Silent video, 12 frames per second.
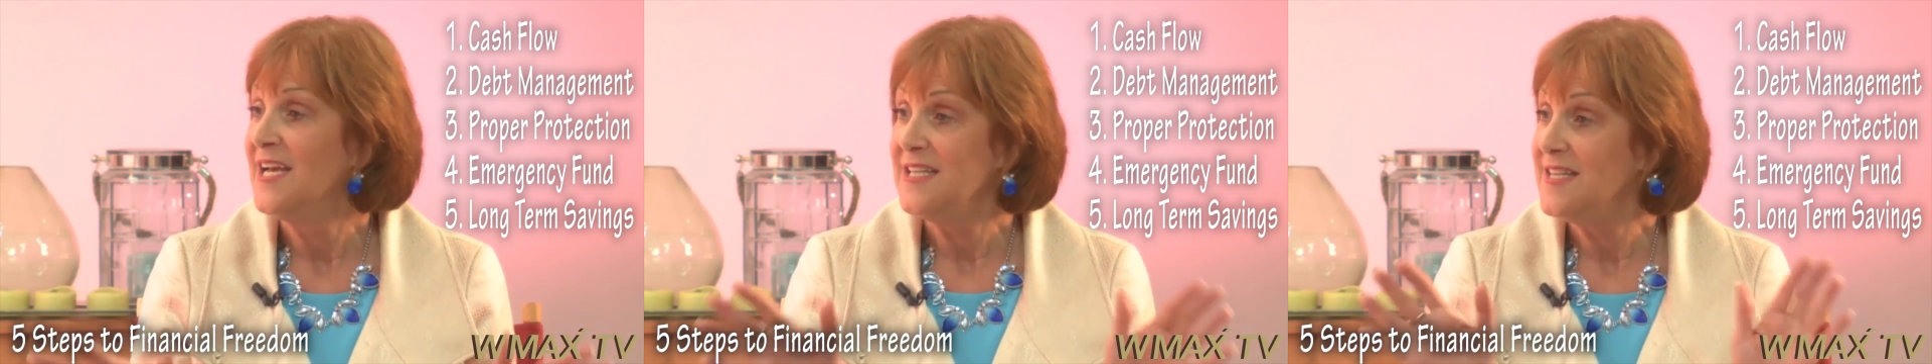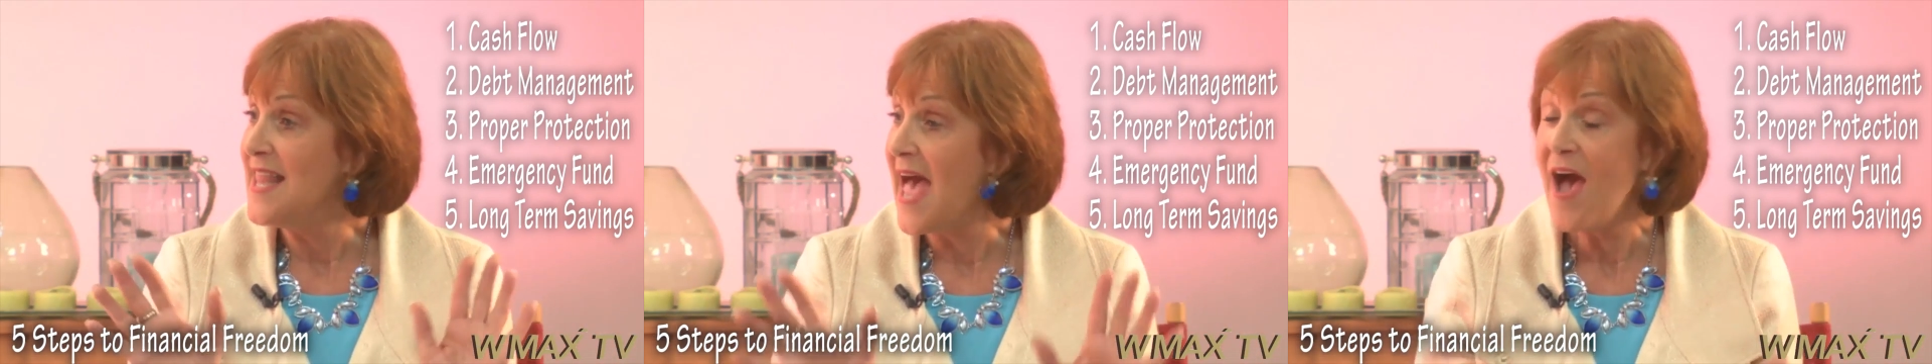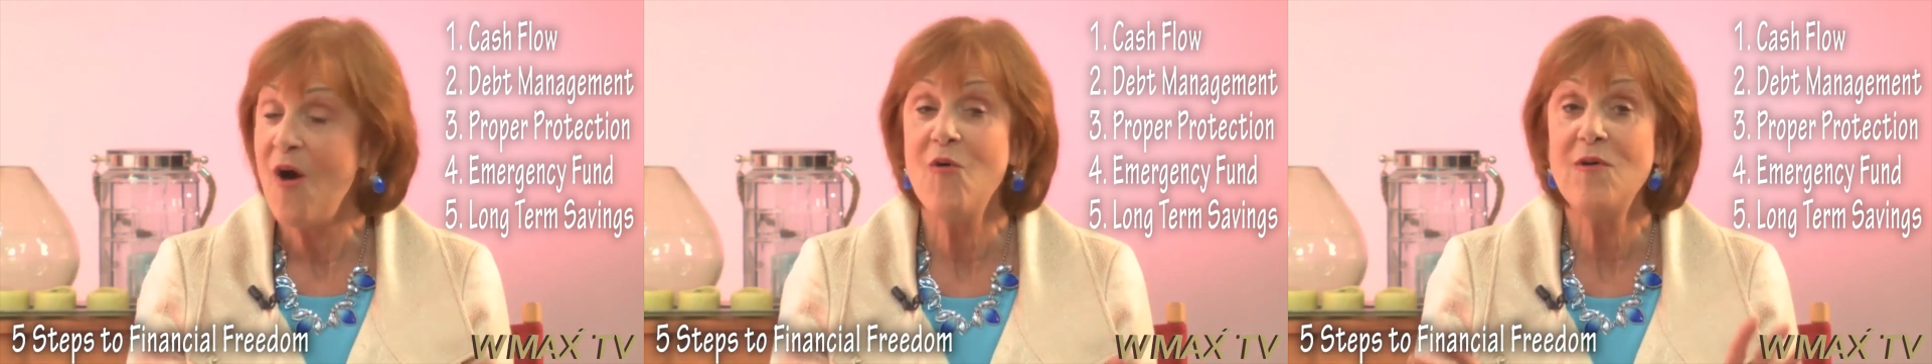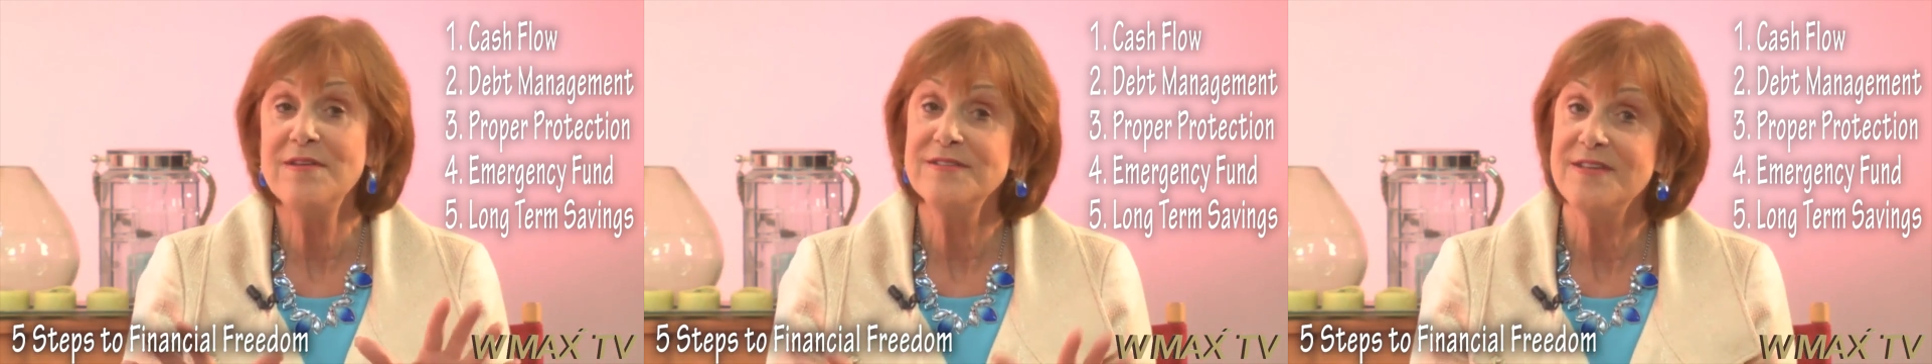
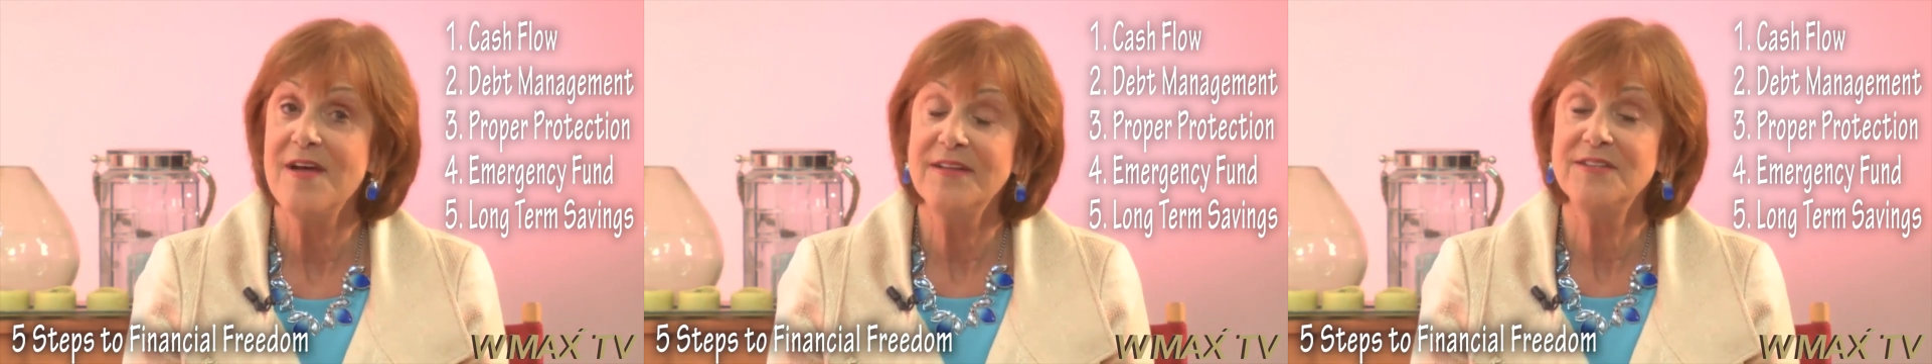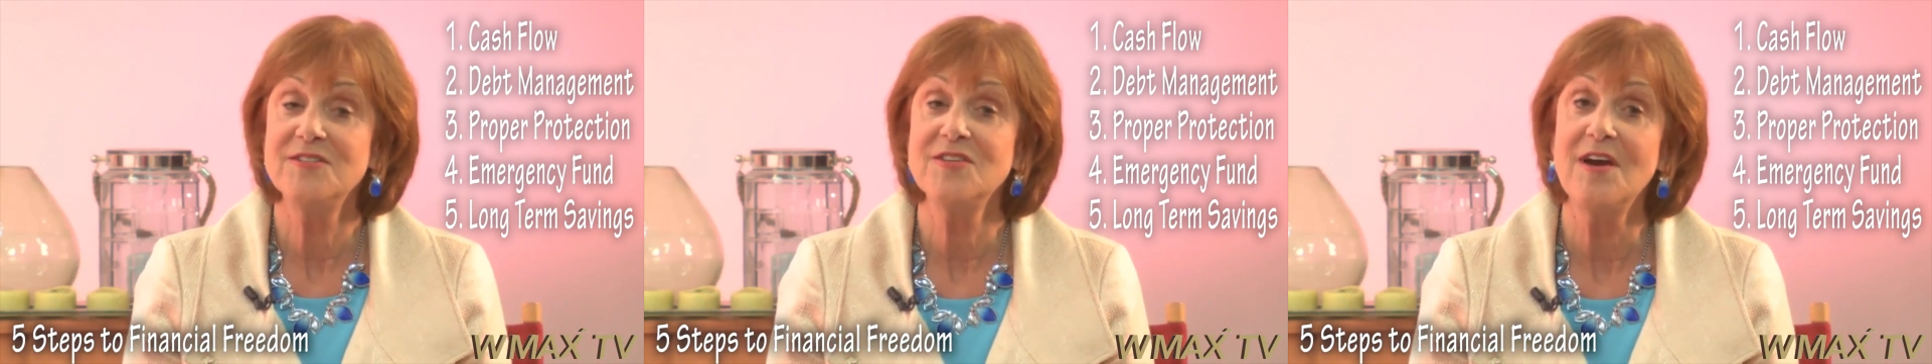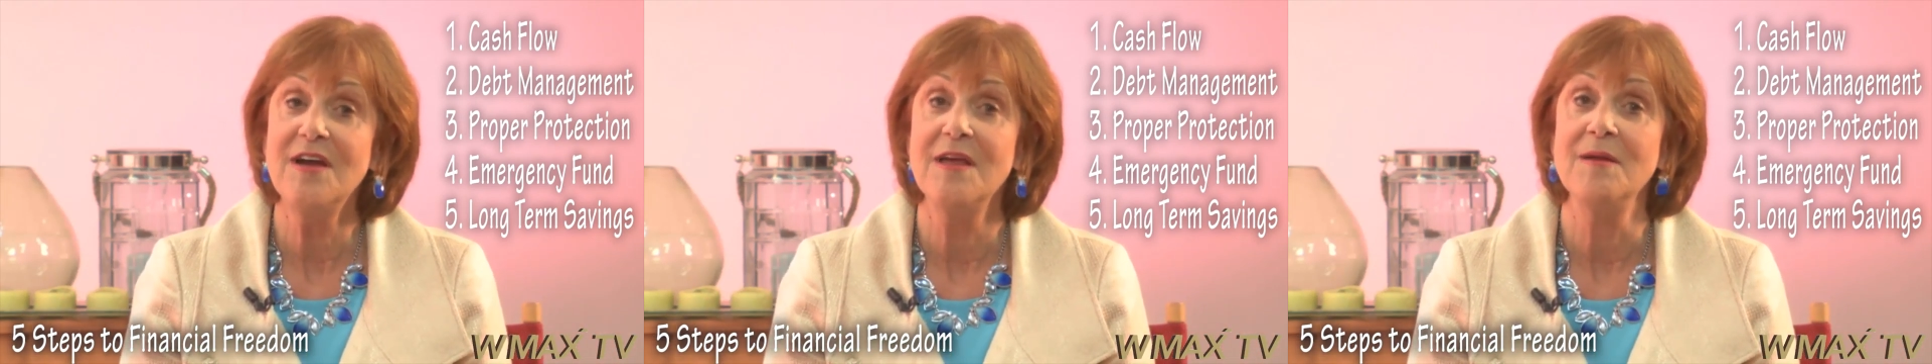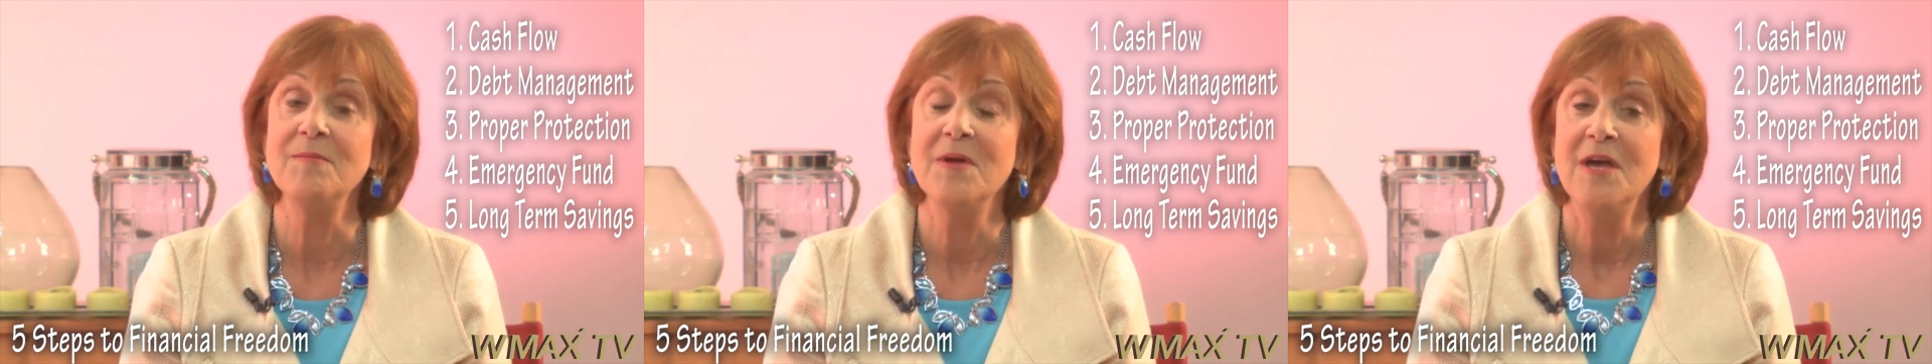Now is not the
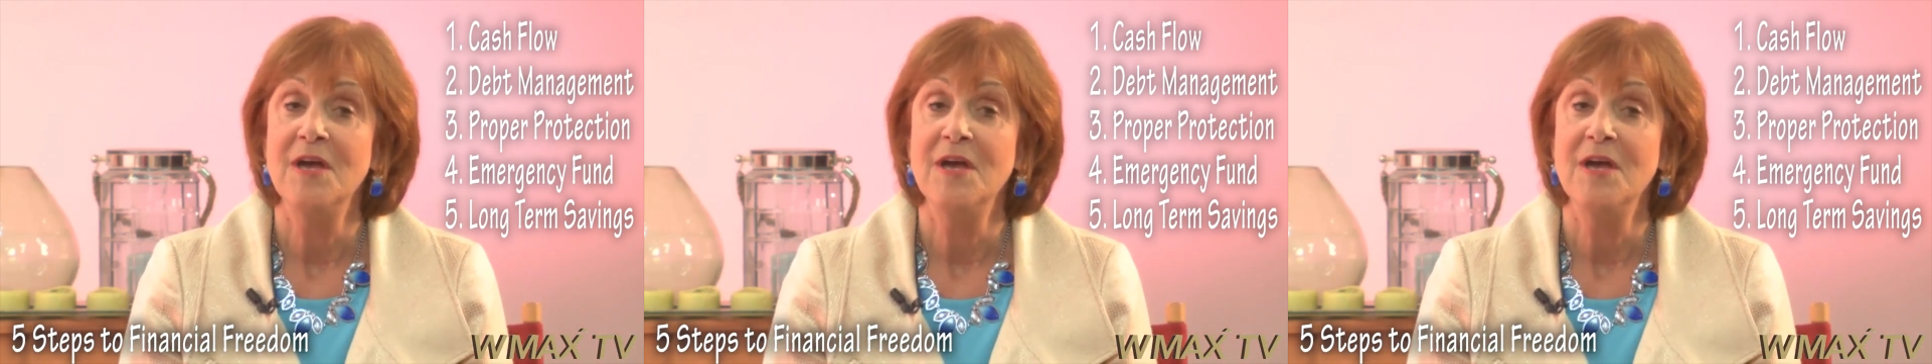time.